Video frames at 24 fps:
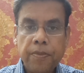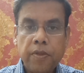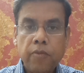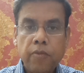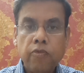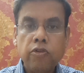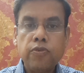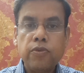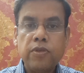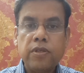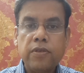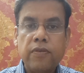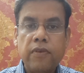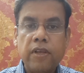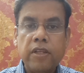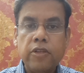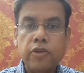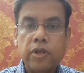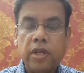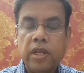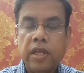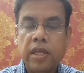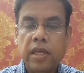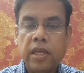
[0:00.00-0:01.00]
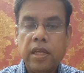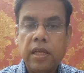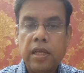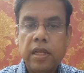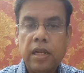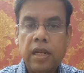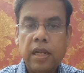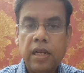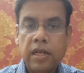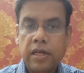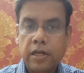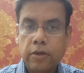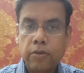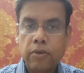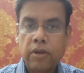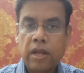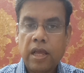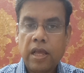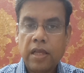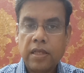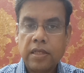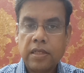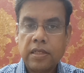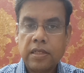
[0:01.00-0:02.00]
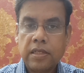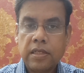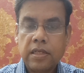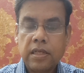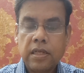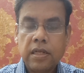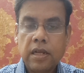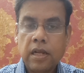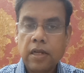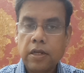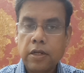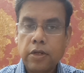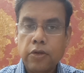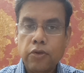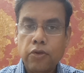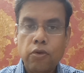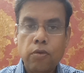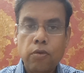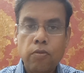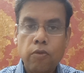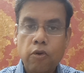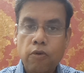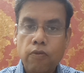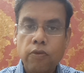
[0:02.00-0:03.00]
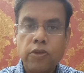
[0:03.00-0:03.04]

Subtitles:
which was eventually later known as Tata Docomo,